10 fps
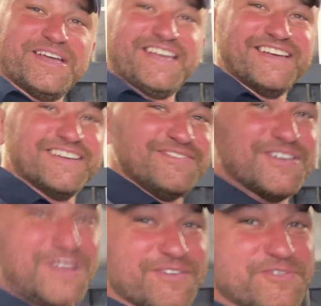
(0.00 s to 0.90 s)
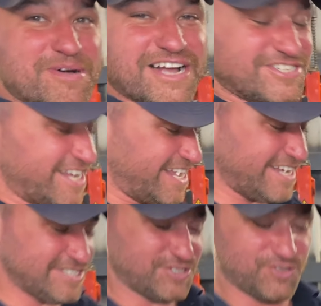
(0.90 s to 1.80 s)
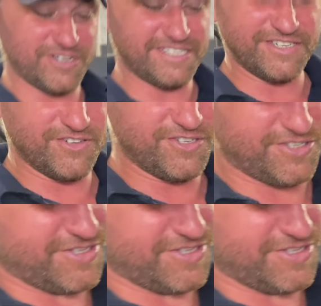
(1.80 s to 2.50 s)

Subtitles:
here from RJH treated us